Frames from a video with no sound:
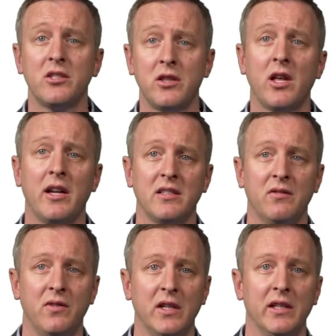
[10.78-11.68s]
to thoughts
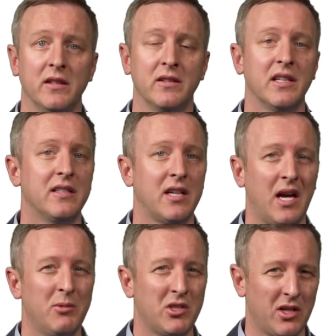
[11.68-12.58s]
and feelings, it's
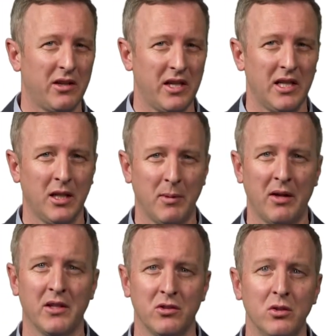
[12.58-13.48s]
time to start thinking
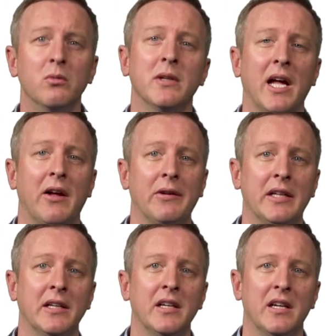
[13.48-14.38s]
about this new
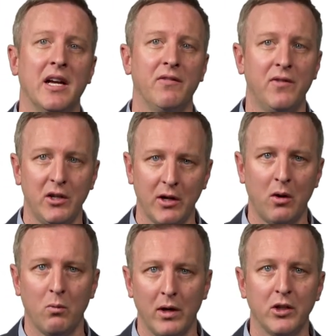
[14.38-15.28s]
reality and figure
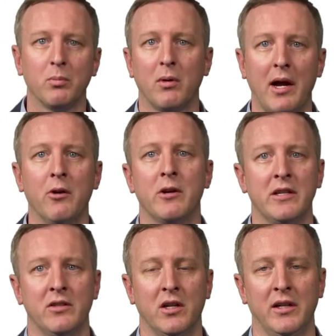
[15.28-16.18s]
out what your
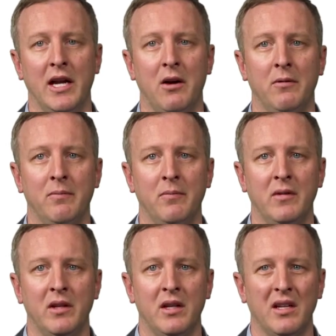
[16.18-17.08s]
priorities are now.
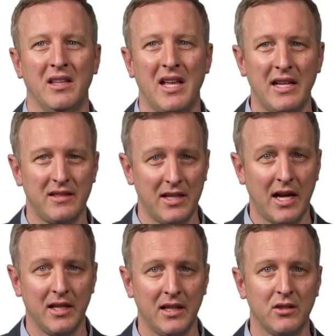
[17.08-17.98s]
That
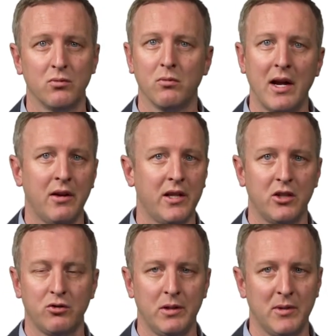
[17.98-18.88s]
said, it's rare that a
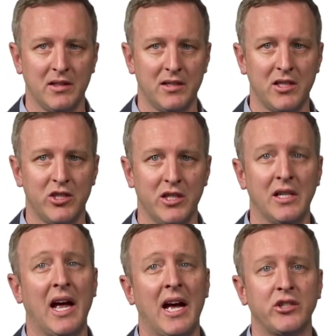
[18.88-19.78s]
treatment
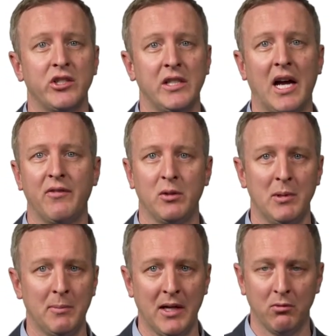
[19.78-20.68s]
decision actually have to be
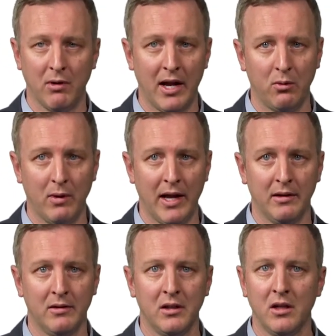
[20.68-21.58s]
made right away.
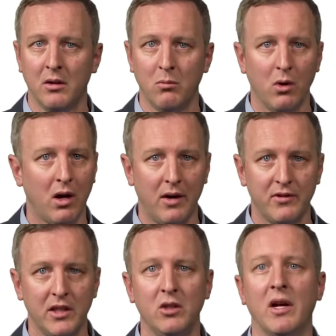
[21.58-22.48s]
More
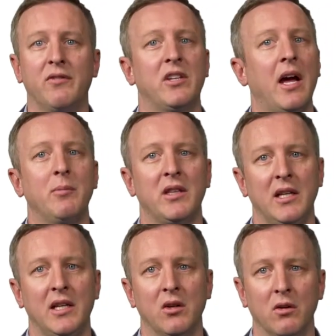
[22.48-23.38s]
often, you'll have time to
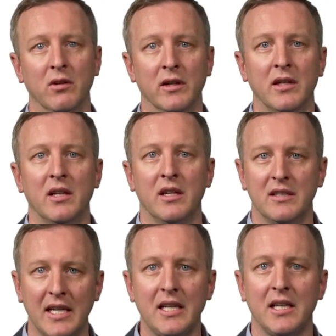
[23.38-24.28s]
think it over,
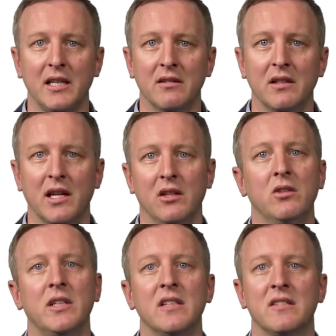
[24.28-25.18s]
take it in, and
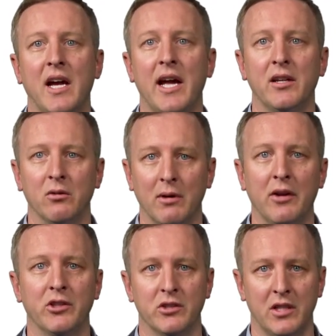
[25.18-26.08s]
look inside and
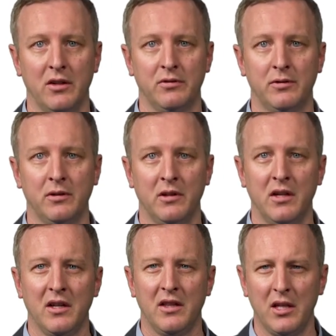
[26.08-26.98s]
around yourself.
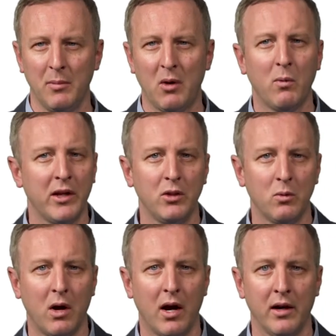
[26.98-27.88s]
Think about where you
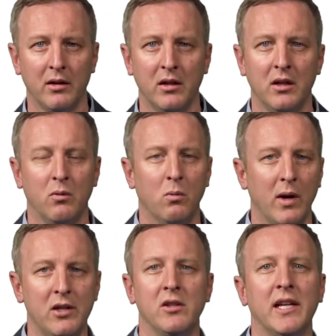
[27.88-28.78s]
are,
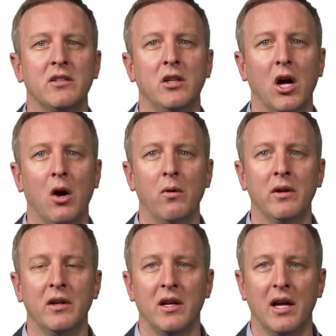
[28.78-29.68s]
where you'd like to go,
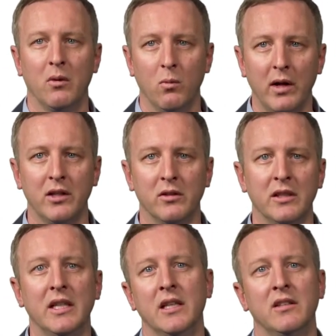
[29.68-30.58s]
and what you'll
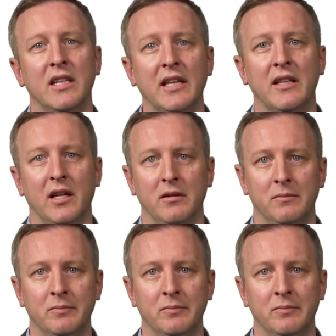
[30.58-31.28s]
need to get there.